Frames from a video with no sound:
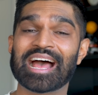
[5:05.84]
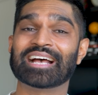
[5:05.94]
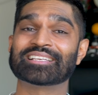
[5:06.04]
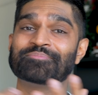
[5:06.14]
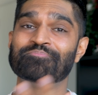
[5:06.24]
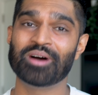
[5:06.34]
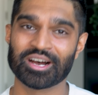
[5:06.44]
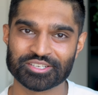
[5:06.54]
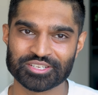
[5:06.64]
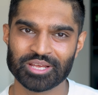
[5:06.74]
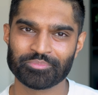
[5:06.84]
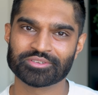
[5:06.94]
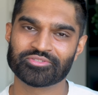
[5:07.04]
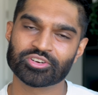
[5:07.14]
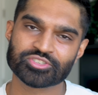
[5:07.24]
as much
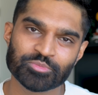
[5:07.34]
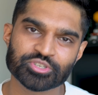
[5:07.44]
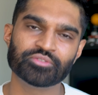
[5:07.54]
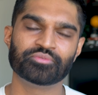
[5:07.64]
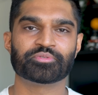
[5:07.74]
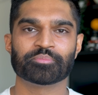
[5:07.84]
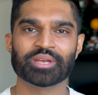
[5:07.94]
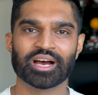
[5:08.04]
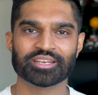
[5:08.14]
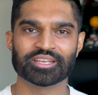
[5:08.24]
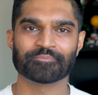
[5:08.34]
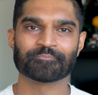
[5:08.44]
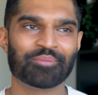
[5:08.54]
because we've got so much oomph behind it.